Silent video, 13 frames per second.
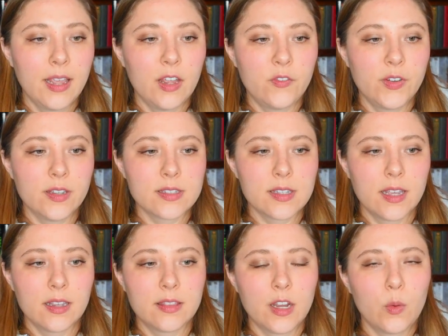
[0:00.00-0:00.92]
It feels
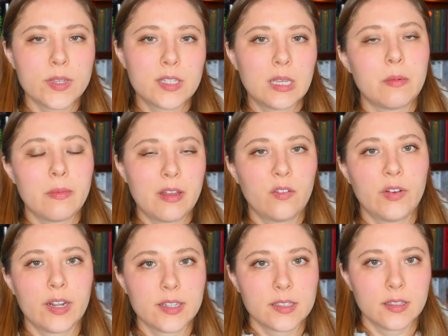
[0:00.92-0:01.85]
like there was some amount of
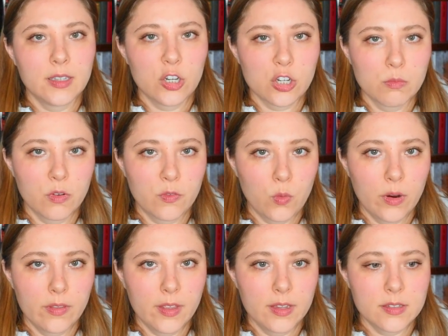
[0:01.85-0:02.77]
reconciliation
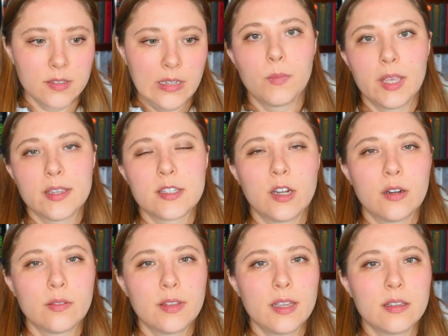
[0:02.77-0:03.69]
before this, because
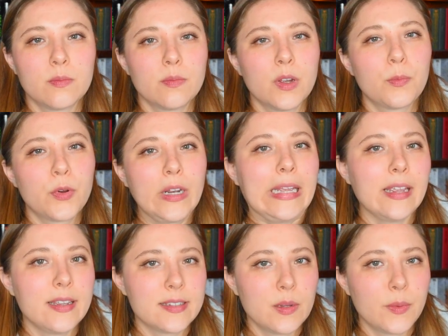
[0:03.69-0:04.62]
they're
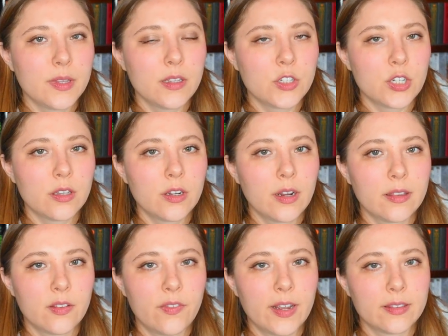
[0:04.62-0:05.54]
pretty easy with each other,
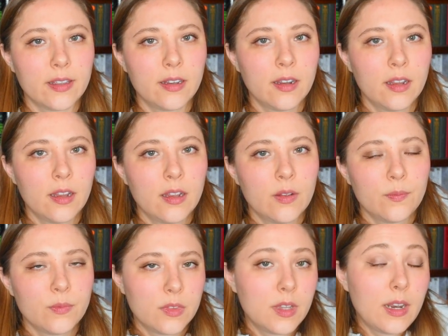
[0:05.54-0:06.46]
and the fact that
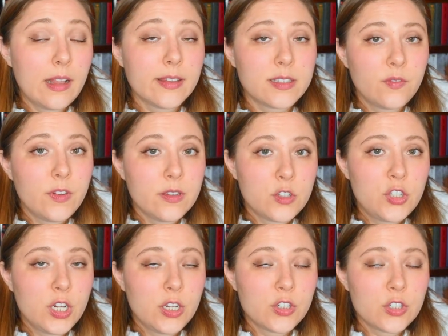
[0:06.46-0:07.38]
Alicent feels that
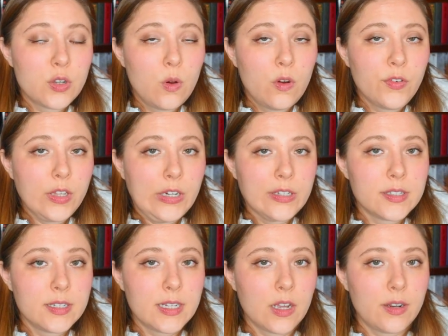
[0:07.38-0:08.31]
she can just go over there and
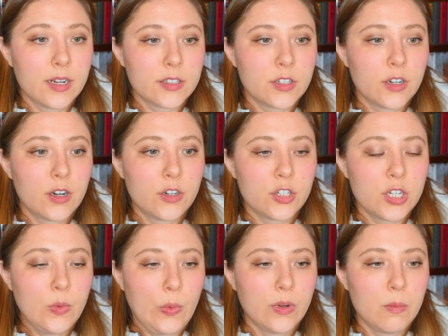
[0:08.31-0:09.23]
sit down next to her and
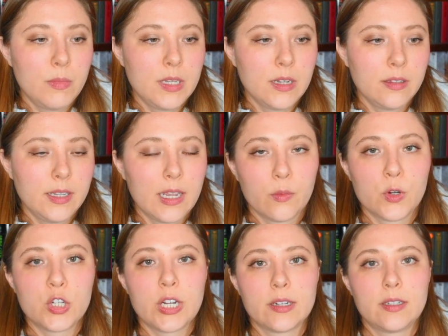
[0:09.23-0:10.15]
she won't immediately get
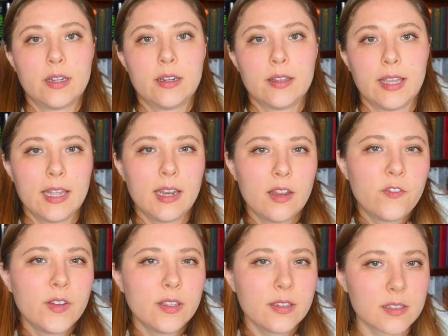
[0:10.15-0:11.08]
rejected. It
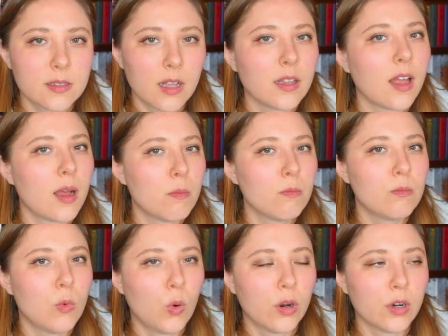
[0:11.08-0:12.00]
feels a lot
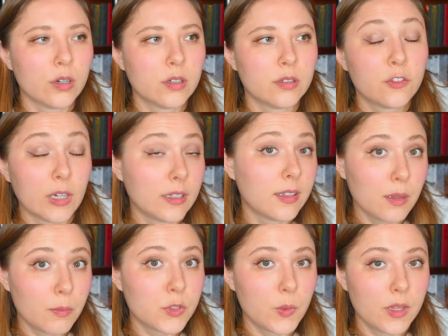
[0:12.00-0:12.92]
more friendly
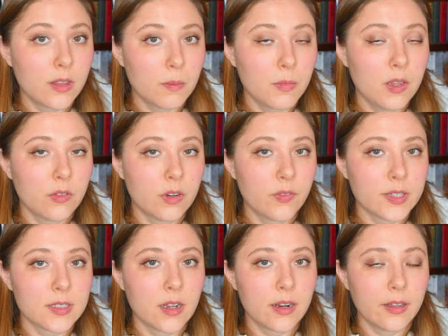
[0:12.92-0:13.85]
between them, even if
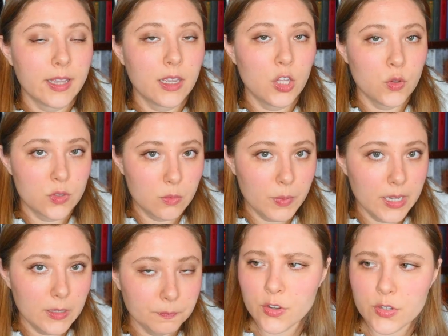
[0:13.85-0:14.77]
it's not like it used to
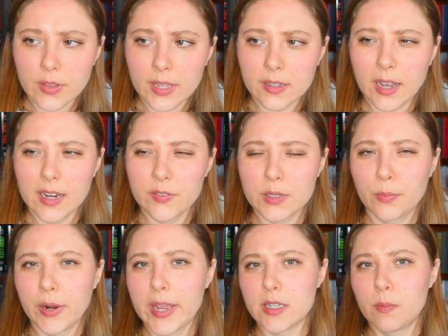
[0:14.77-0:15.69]
be. So that kind of
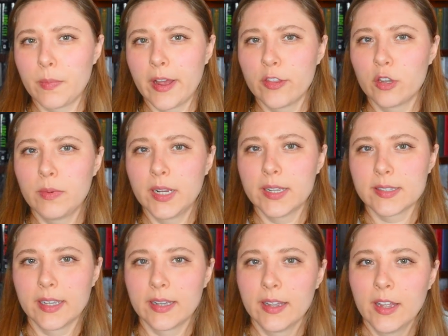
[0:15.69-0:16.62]
surprised and bothered me, because
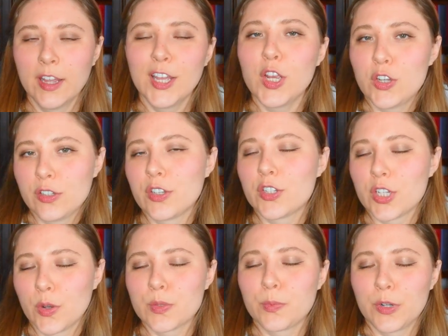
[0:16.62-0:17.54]
like usually the
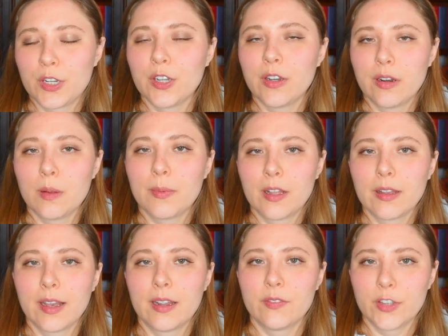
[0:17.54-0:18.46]
show is pretty good about
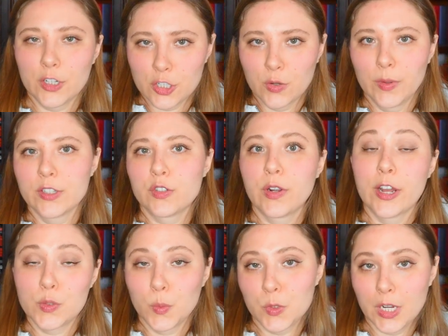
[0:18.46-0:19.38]
kind of like showing us
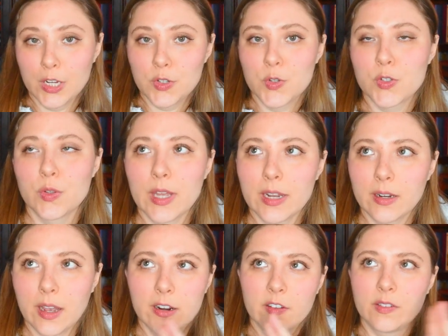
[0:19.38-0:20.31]
gradual changes. So that
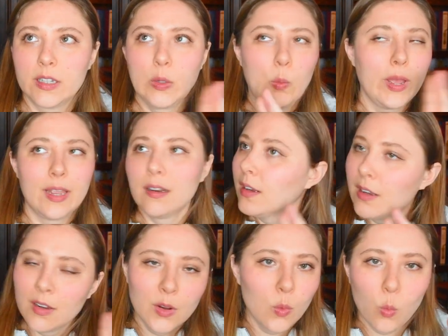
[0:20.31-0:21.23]
kind of felt like, wait,
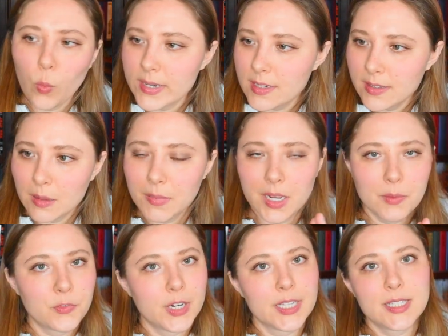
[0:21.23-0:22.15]
when did they
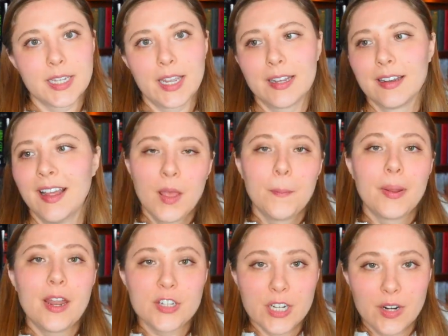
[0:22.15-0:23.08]
become friends again? But
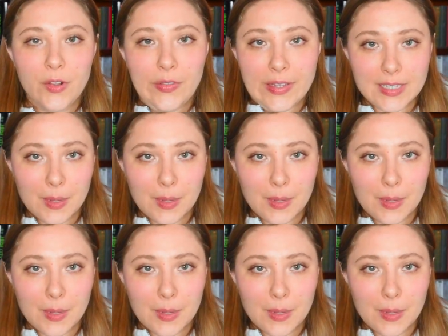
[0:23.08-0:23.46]
in general, this